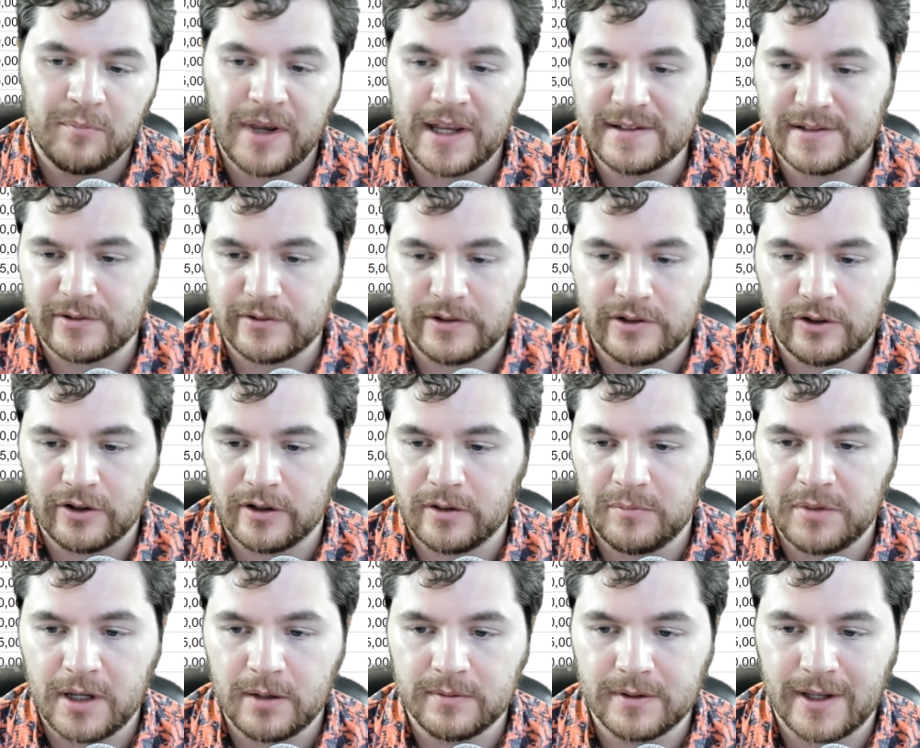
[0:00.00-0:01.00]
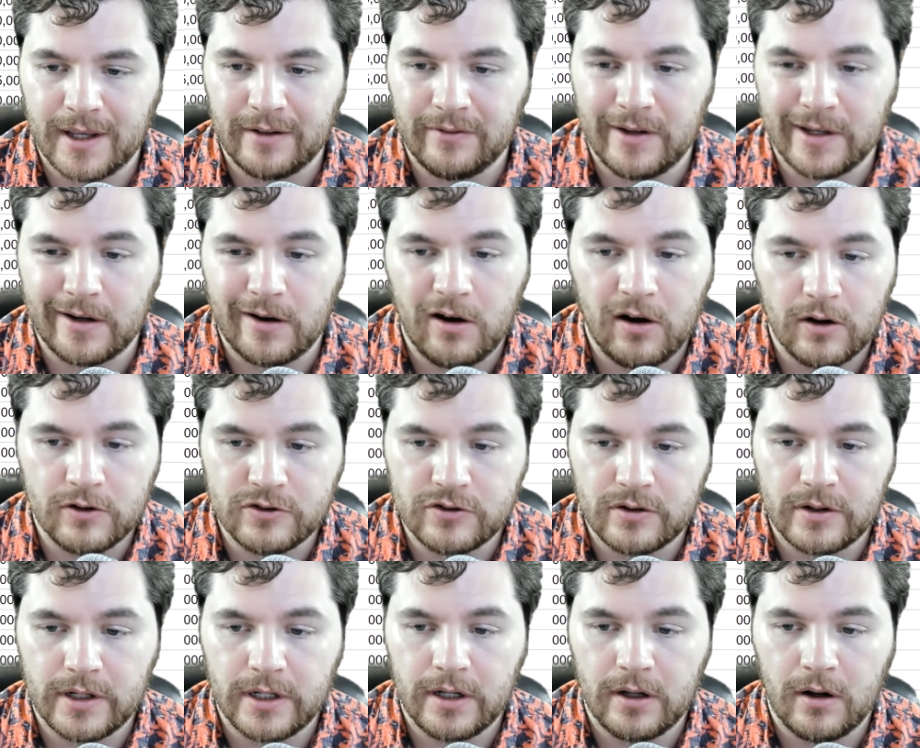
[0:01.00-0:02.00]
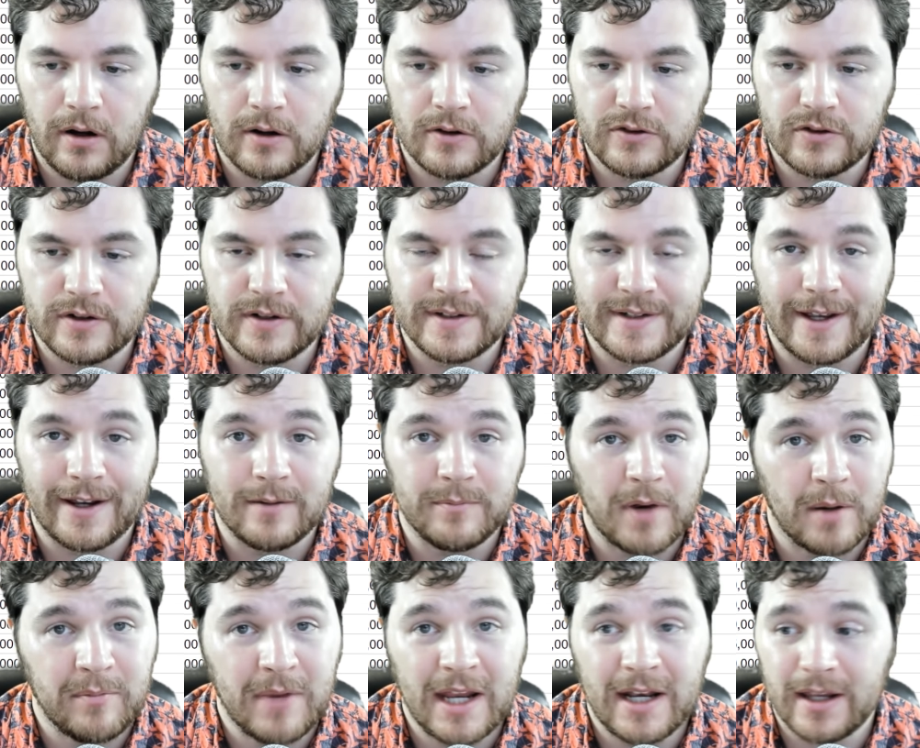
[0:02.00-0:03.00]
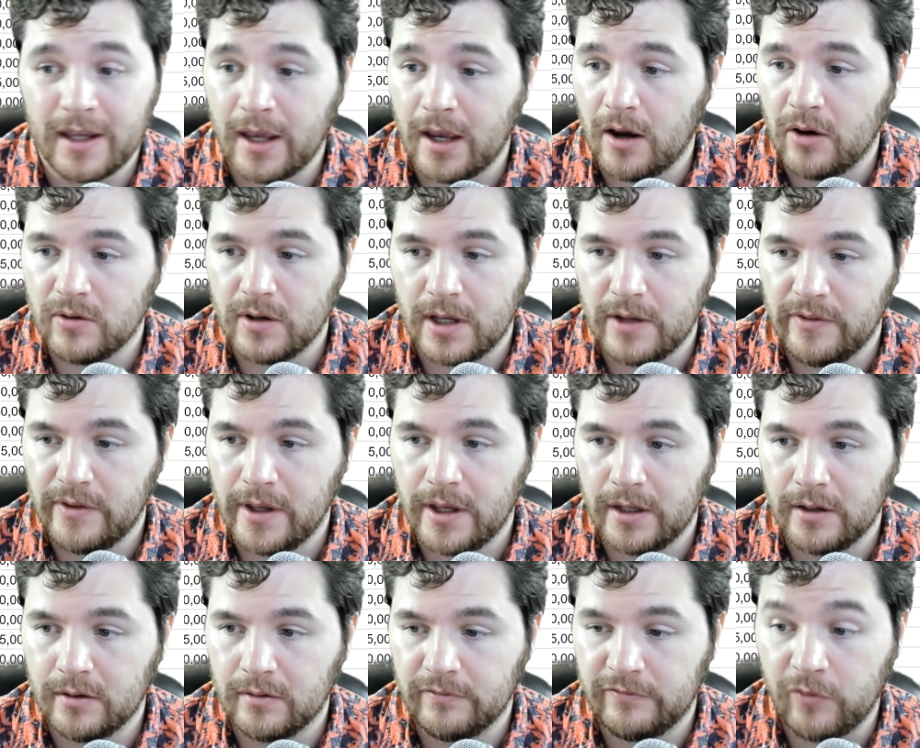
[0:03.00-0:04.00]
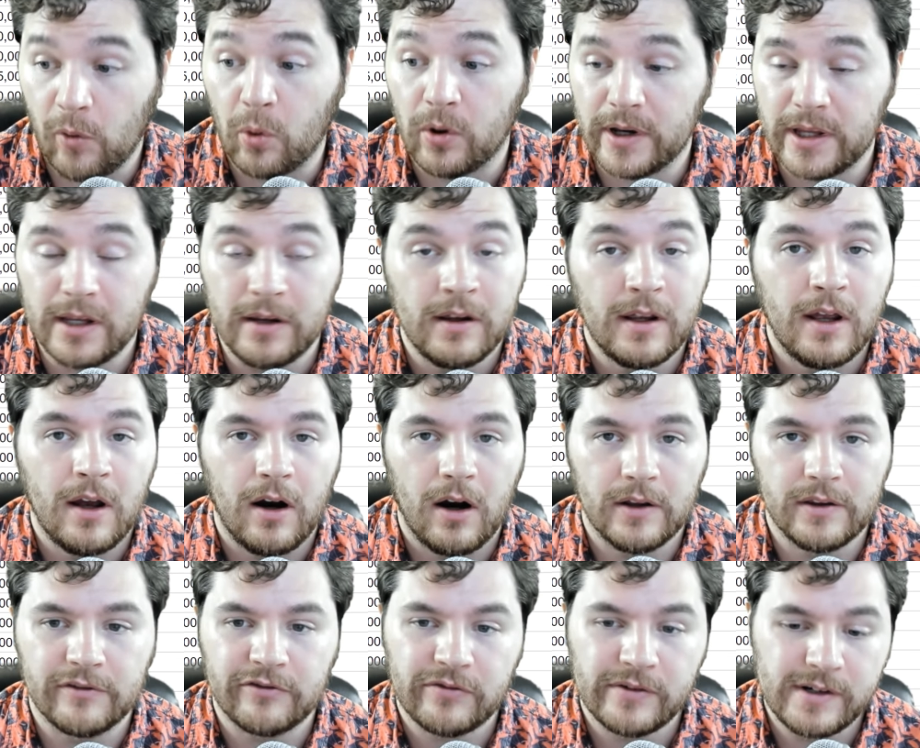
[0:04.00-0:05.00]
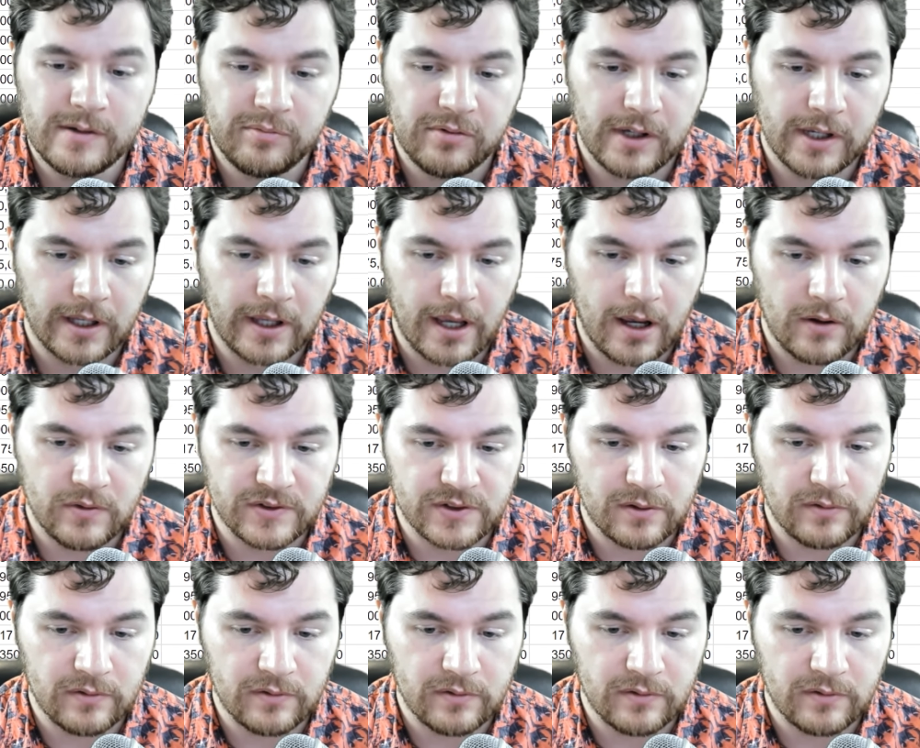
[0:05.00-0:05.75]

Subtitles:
Basically, you're going to be able to get like 100, 110 on my main account and then 40 on the free-to-play account.